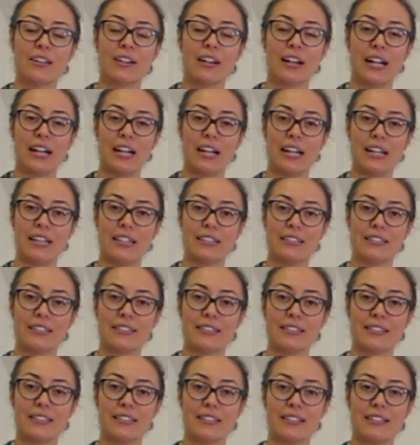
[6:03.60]
our
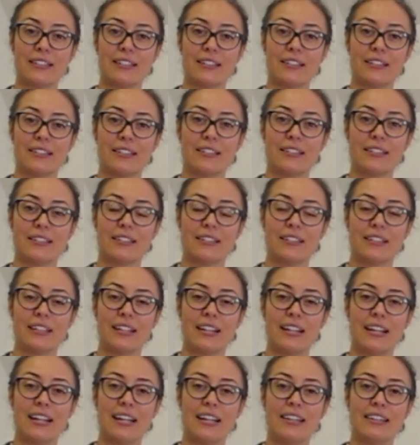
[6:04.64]
eyes
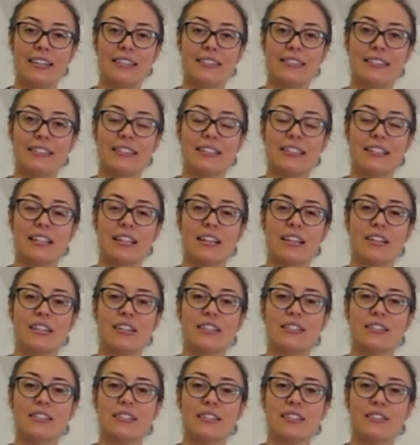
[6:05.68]
and listen
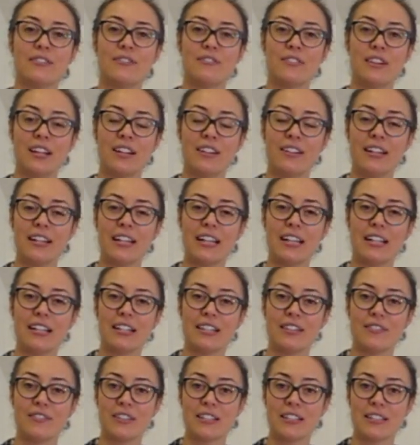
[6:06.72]
to the very
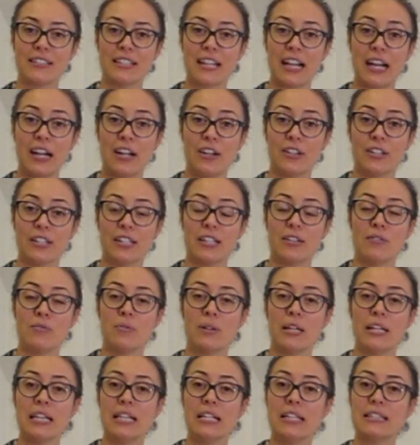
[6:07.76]
end of the sound. And
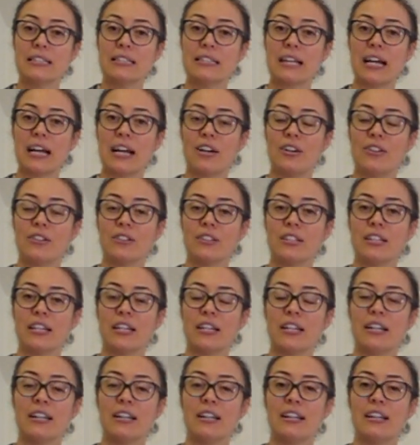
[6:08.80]
when the sound
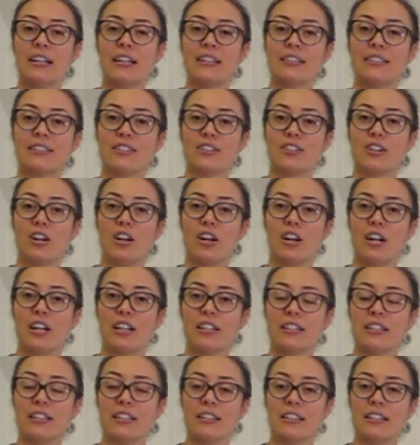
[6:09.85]
has
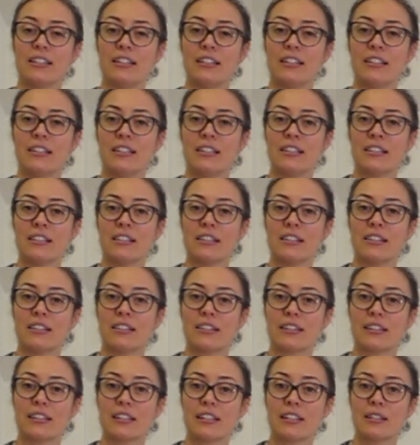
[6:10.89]
gone
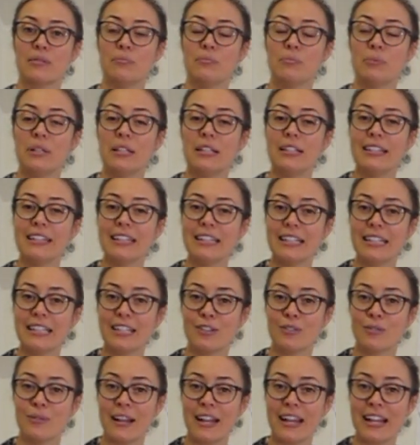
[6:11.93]
completely
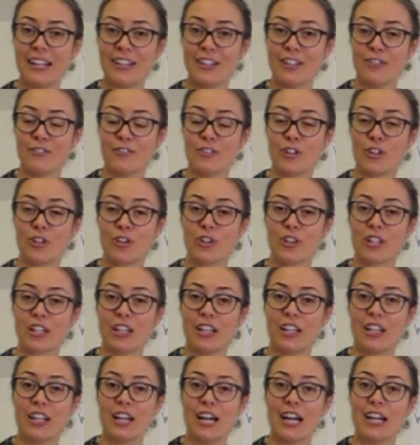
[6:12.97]
away and you've heard the
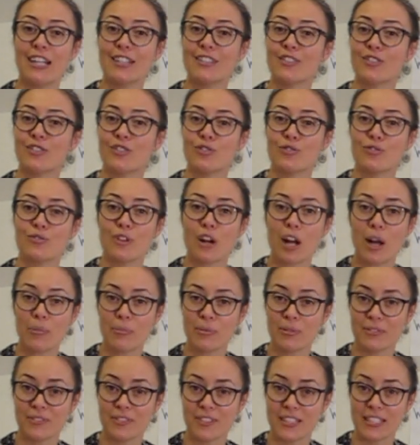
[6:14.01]
last
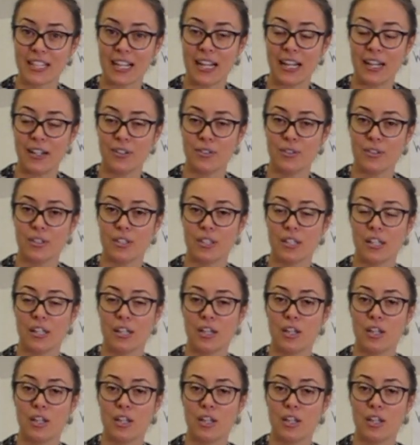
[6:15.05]
drop of sound,